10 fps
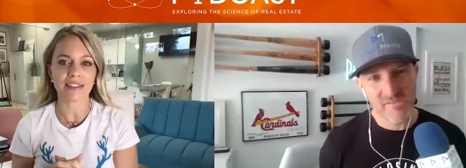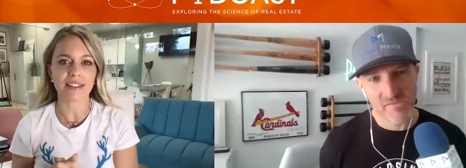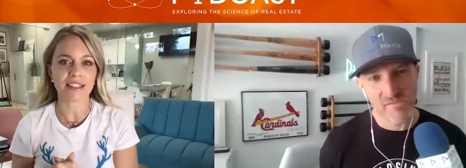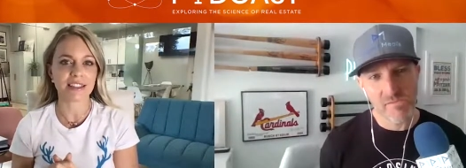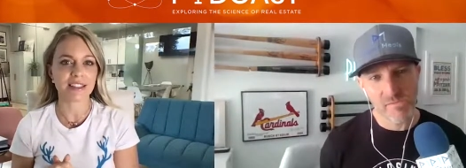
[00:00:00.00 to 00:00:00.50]
Speaker 1: The
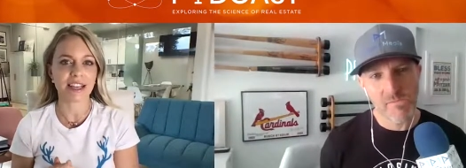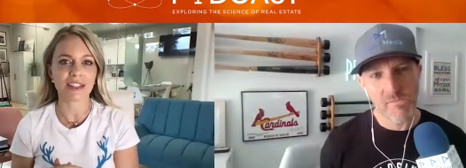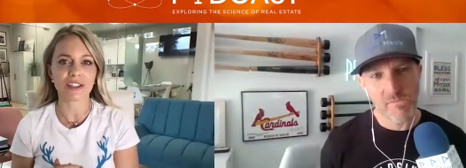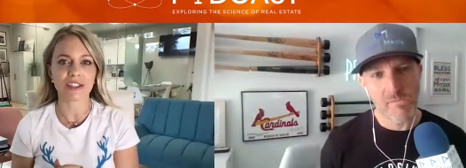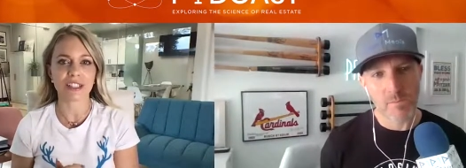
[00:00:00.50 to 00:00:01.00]
listing
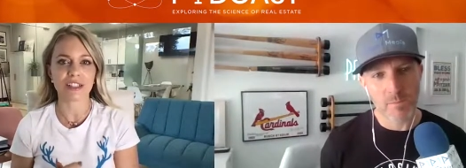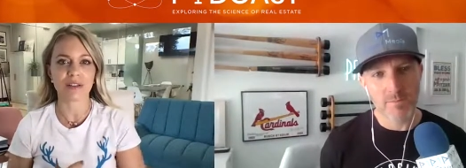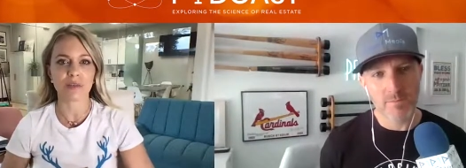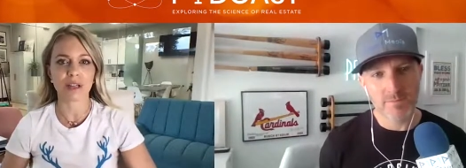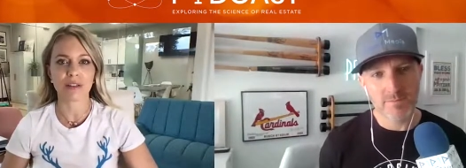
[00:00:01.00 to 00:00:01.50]
agent didn't know
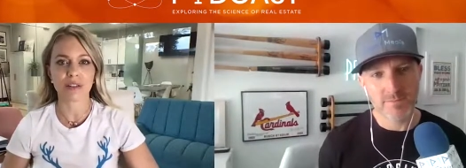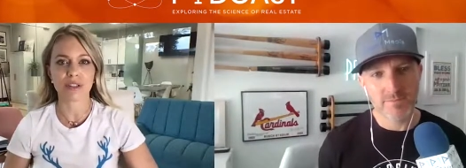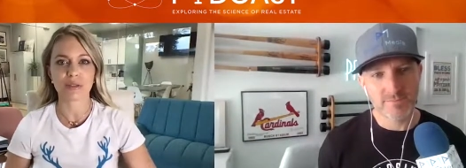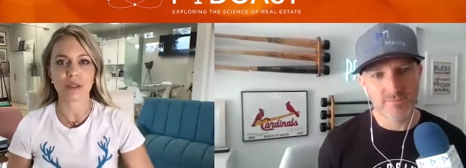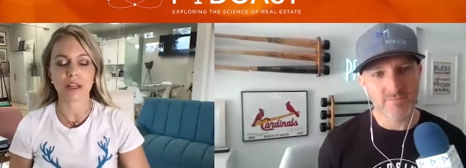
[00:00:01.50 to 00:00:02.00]
what he was
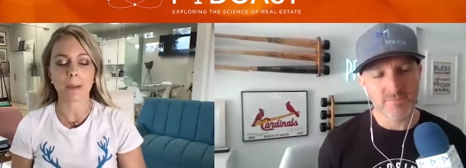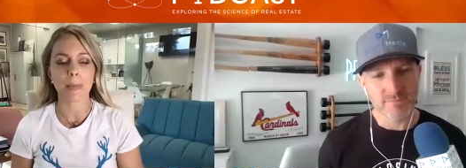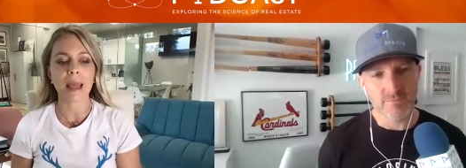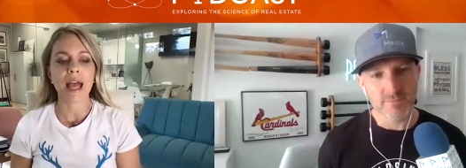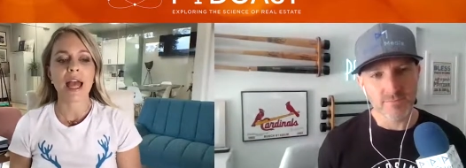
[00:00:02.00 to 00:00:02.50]
doing.
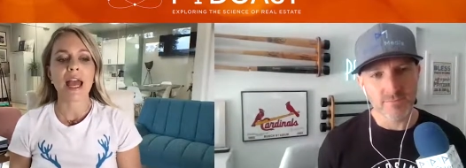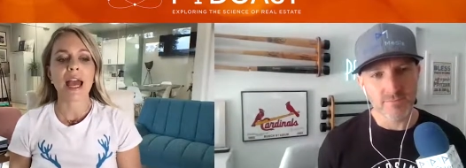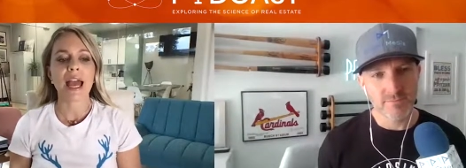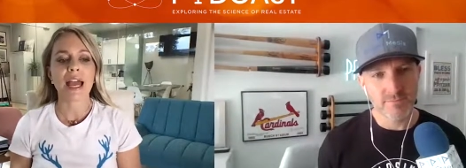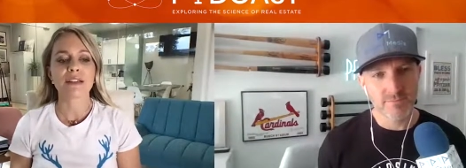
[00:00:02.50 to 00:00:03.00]

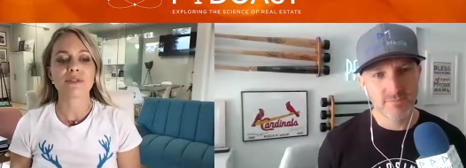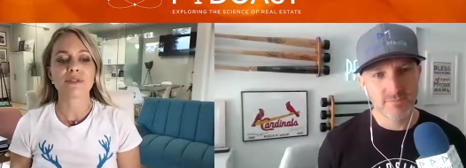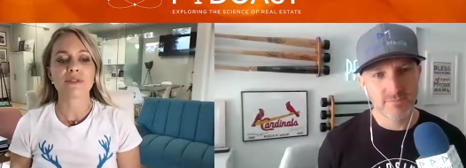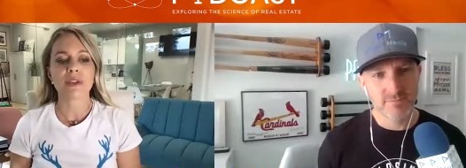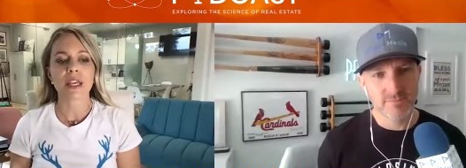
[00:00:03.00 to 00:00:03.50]
And
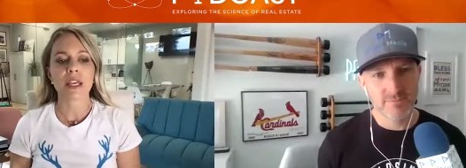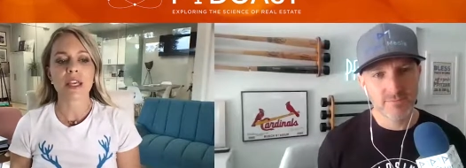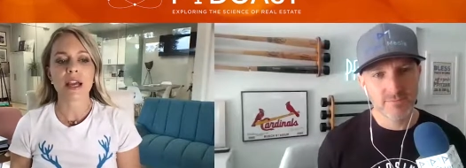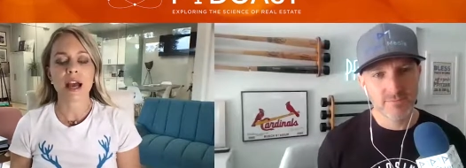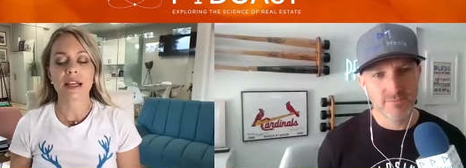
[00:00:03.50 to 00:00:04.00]
we
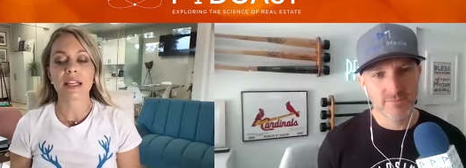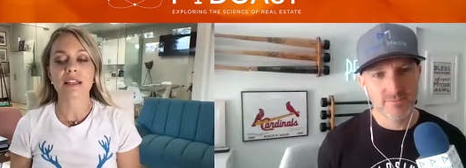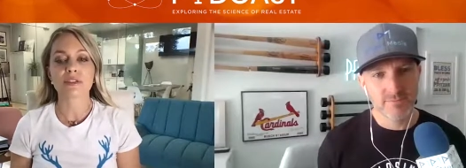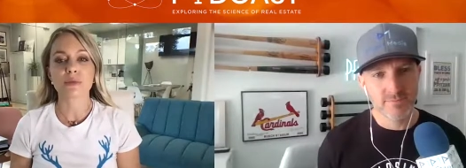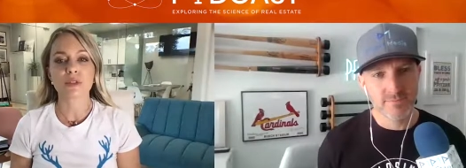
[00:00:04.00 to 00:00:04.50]
needed to
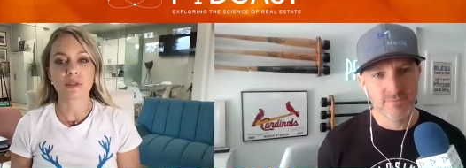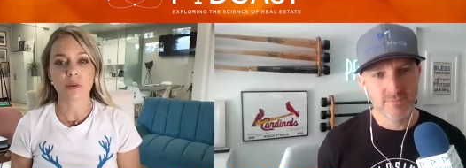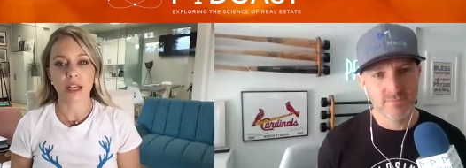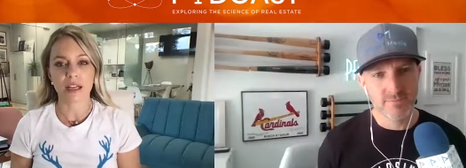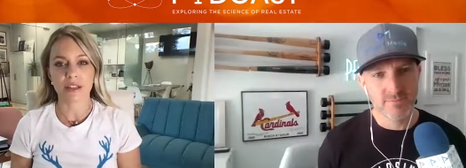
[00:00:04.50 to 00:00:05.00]
move quick
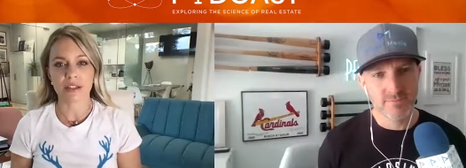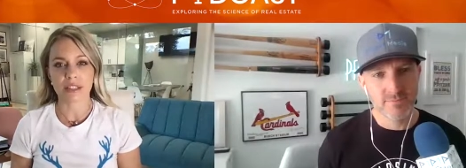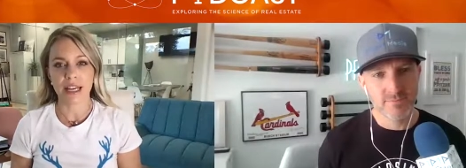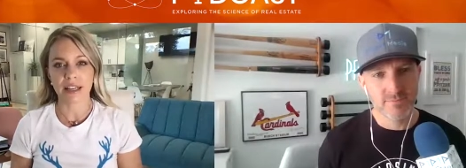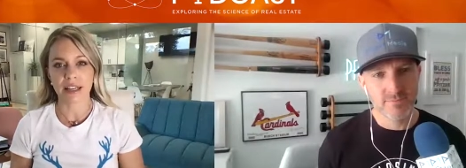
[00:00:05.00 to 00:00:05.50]
because they
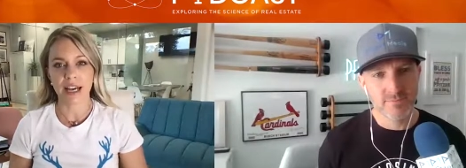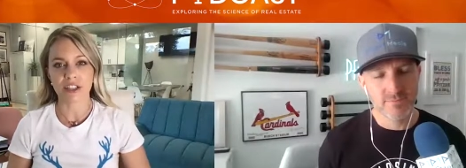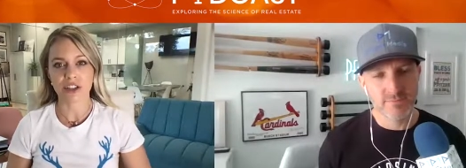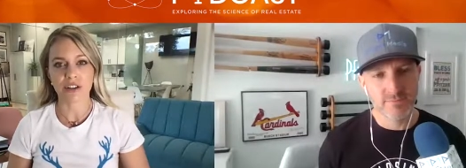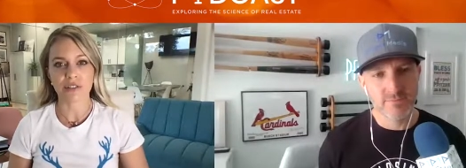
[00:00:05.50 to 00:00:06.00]
had cash
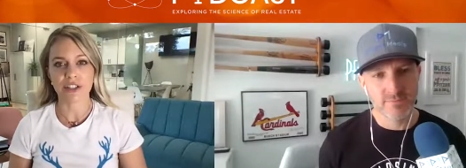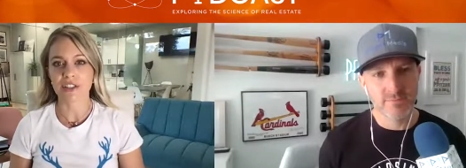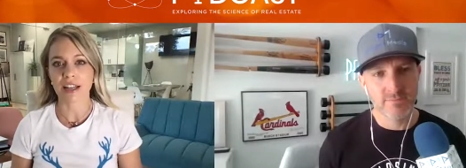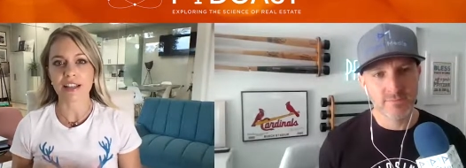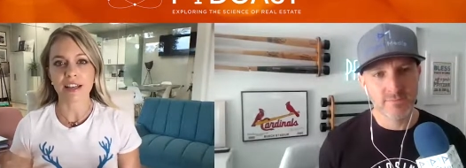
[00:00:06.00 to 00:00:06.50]
offers and I
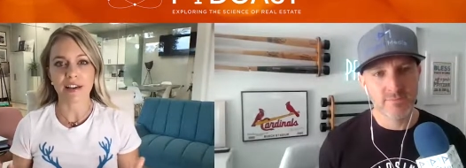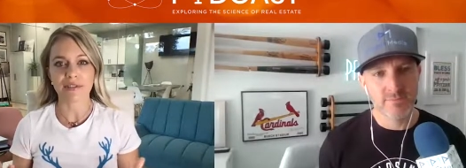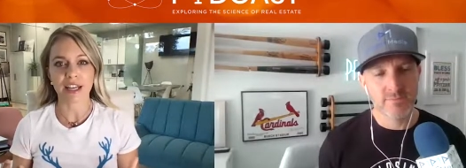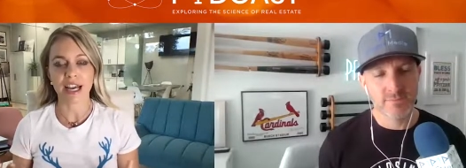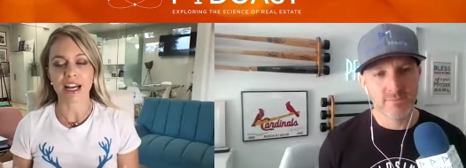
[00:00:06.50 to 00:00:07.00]
didn't have the
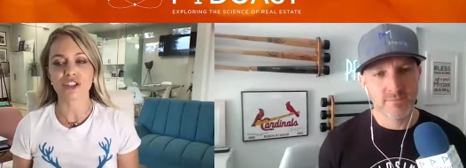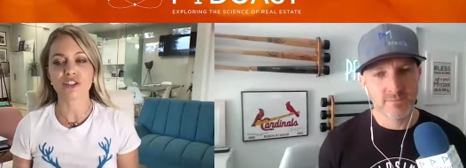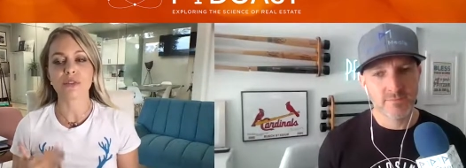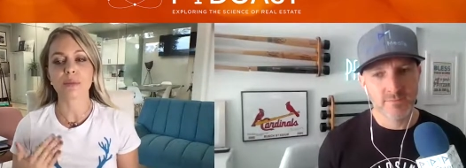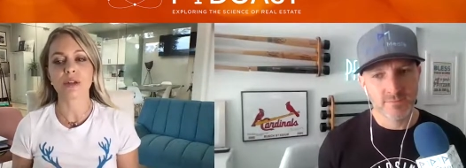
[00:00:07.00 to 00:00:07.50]
cash. So we
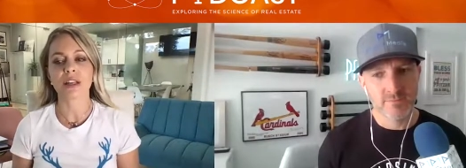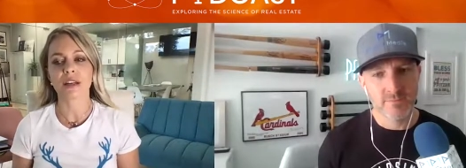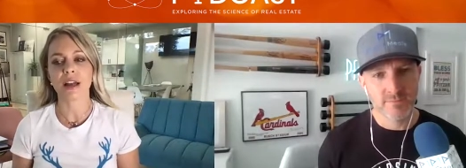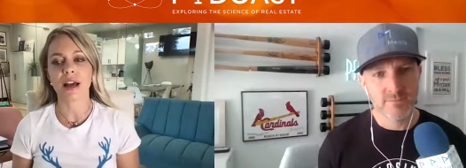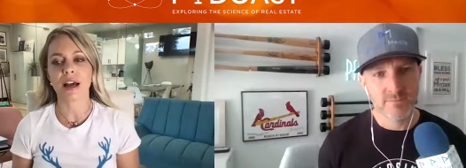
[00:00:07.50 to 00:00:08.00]
put in
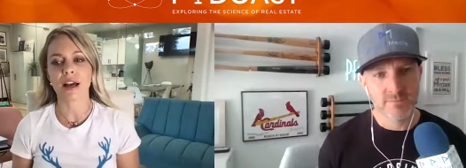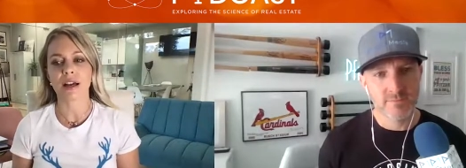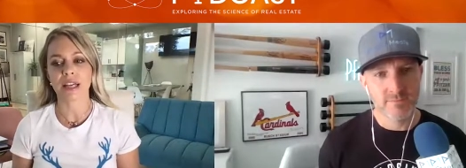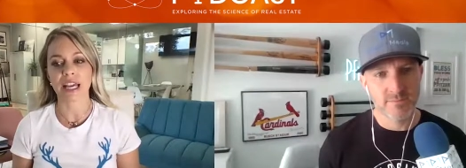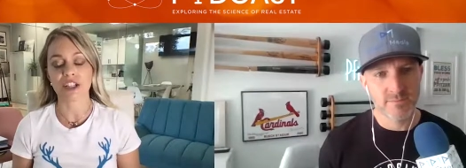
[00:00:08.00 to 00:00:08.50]
a
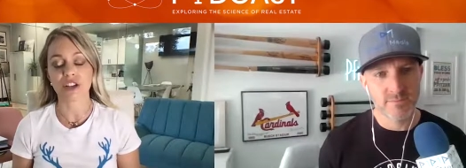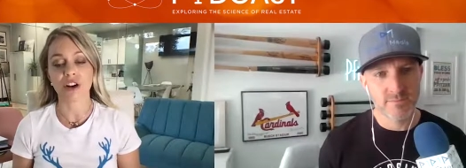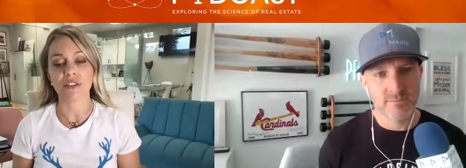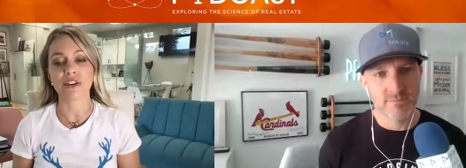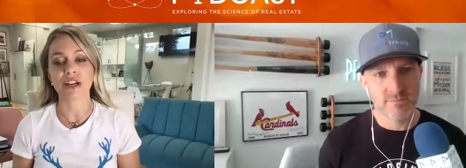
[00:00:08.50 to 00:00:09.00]
cash
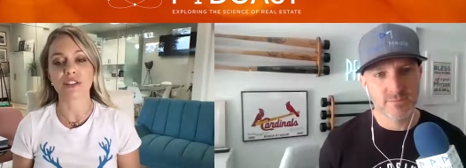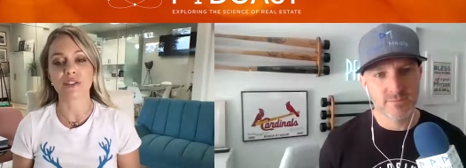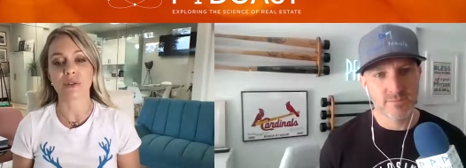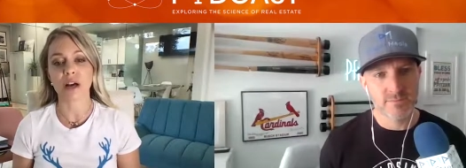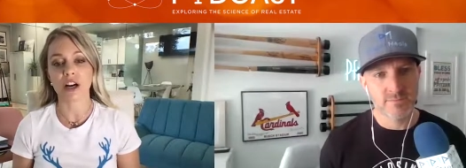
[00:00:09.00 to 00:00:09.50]
offer and took
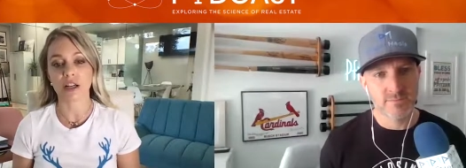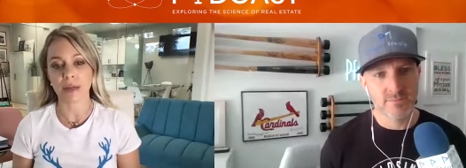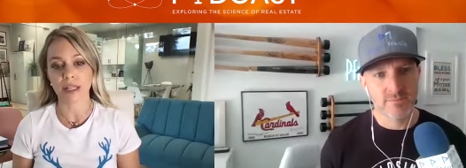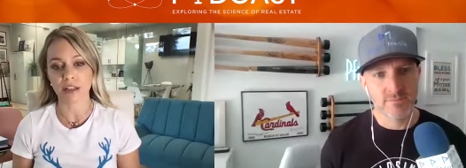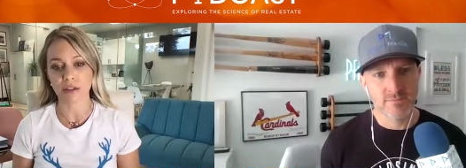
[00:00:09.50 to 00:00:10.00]
a hard money
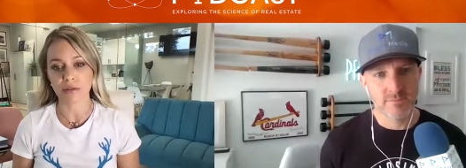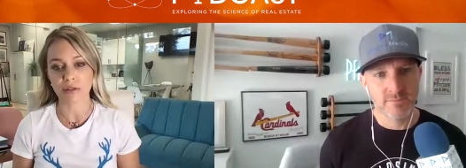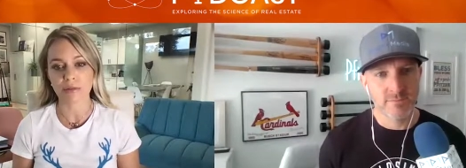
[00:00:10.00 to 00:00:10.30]
loan